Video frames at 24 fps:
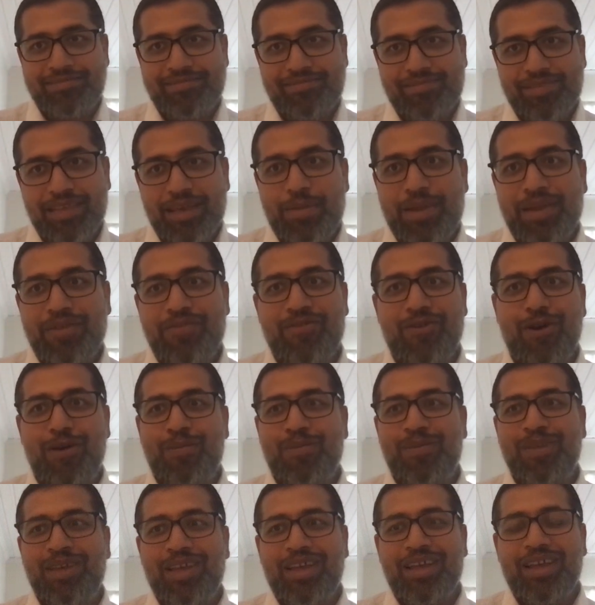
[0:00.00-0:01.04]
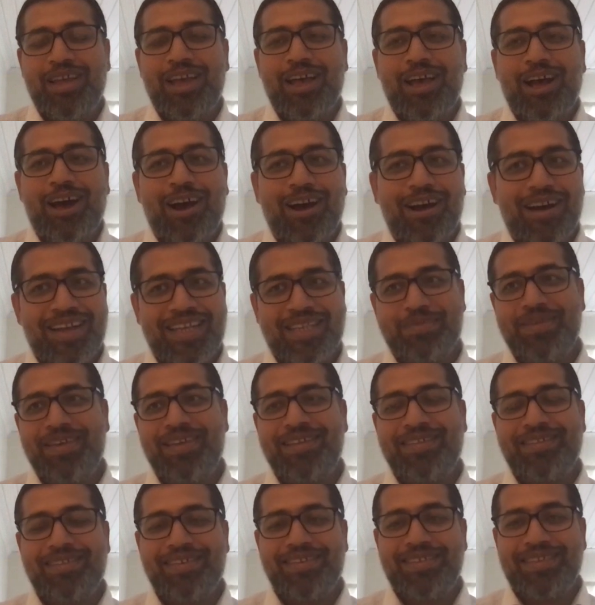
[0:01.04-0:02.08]
coming from our
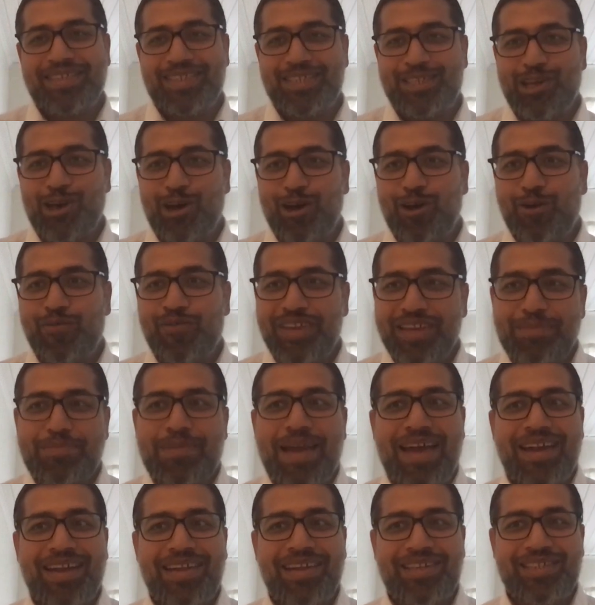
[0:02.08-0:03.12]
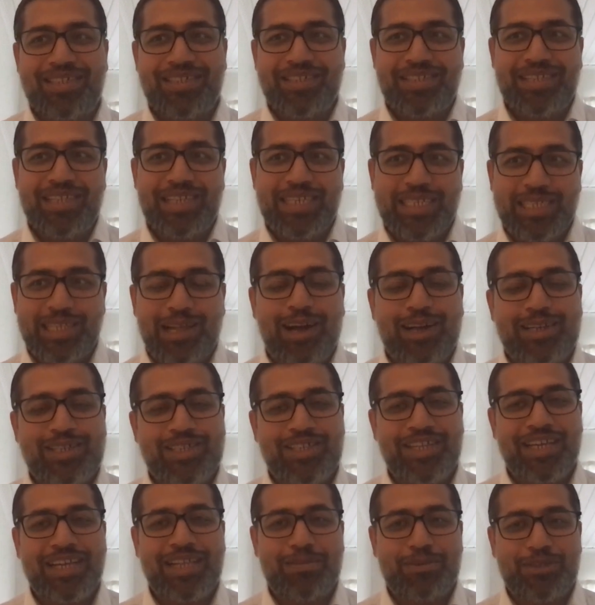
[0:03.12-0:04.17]
experiences. This is how we manage these
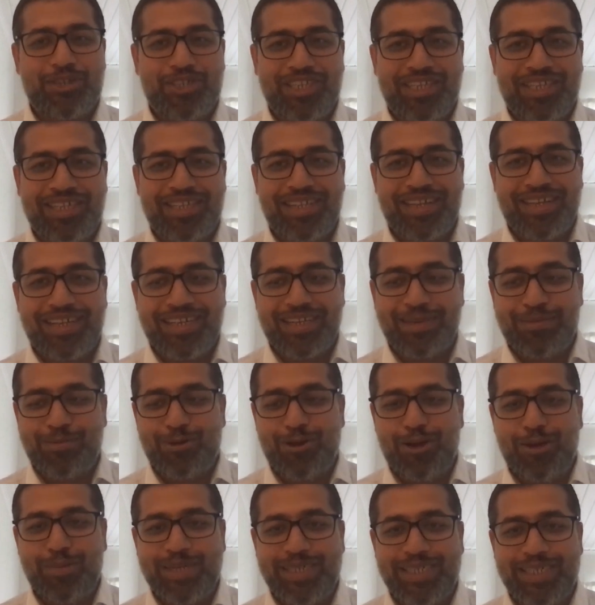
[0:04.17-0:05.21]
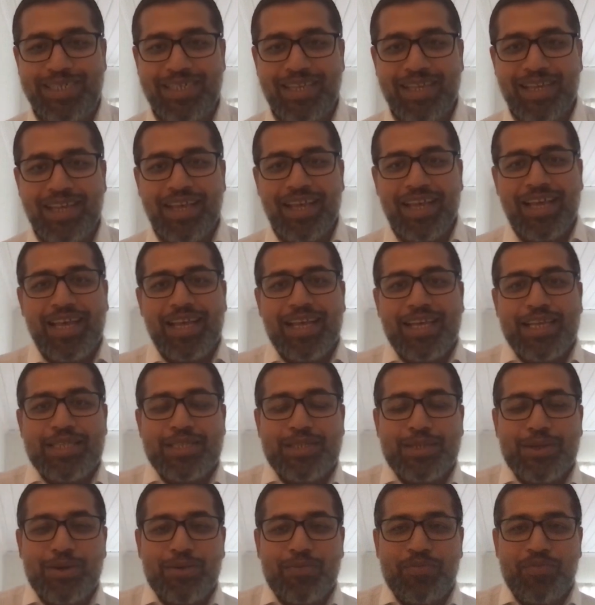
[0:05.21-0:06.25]
large-scale machine learning deployments.
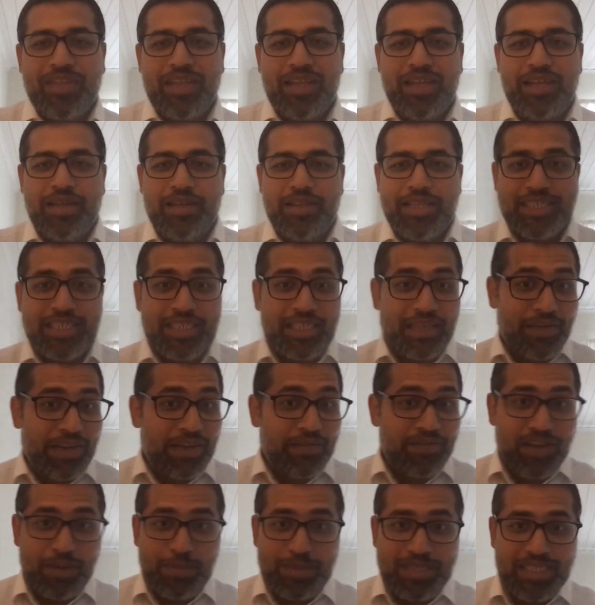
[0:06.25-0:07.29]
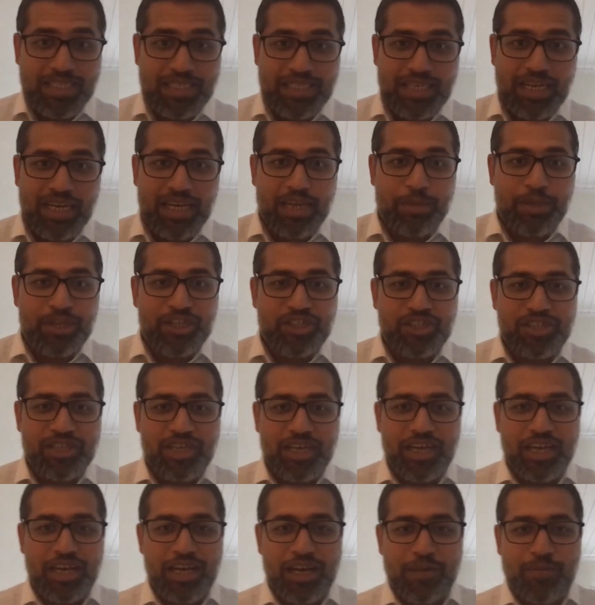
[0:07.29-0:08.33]
So this is a very famous image
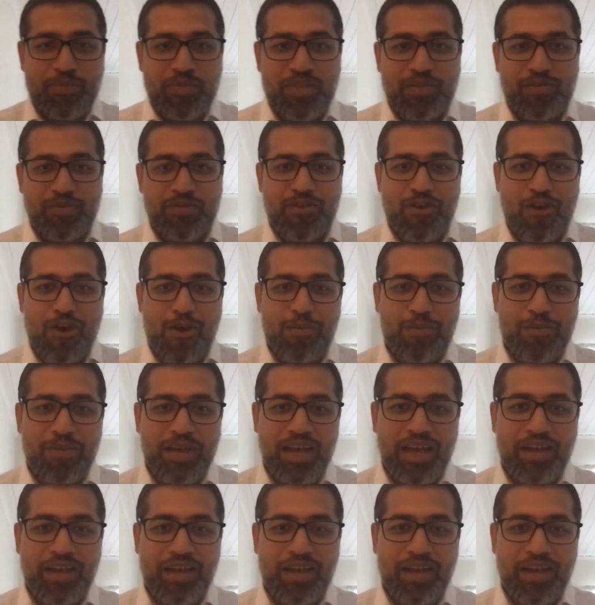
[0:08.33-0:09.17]
from